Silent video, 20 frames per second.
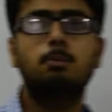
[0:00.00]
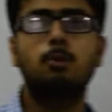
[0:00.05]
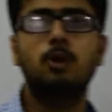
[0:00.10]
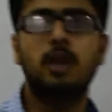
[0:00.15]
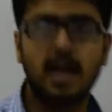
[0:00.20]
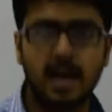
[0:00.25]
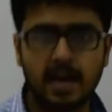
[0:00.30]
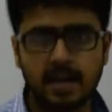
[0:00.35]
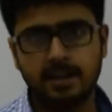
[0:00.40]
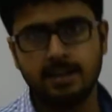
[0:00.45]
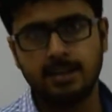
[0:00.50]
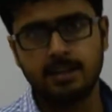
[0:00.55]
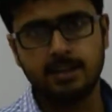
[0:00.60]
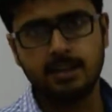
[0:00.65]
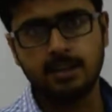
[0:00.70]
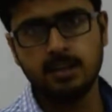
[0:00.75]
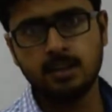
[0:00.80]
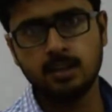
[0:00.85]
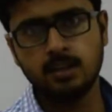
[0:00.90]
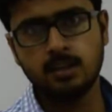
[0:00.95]

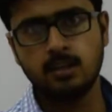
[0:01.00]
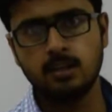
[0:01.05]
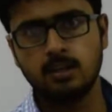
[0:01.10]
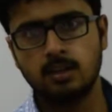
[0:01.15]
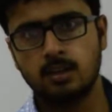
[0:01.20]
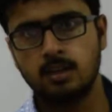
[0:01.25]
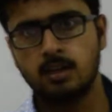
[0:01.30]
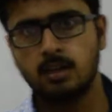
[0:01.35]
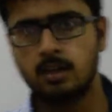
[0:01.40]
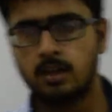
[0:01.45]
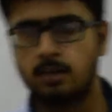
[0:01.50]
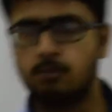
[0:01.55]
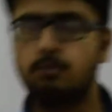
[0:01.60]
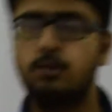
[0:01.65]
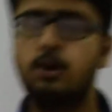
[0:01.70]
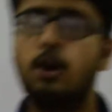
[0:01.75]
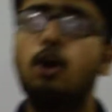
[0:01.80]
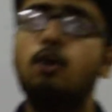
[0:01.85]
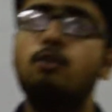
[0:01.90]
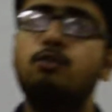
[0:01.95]
polarity
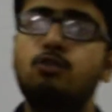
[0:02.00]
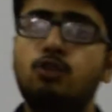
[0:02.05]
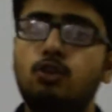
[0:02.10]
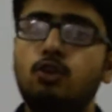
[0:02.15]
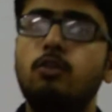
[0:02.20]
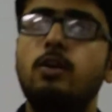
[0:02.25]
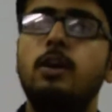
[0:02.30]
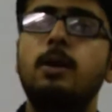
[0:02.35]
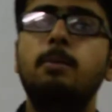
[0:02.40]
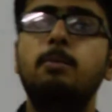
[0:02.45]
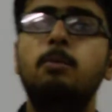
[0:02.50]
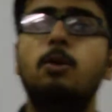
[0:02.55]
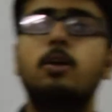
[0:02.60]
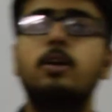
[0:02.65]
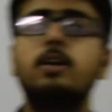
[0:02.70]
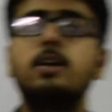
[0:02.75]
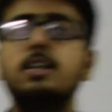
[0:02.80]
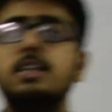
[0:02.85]
of covalent bond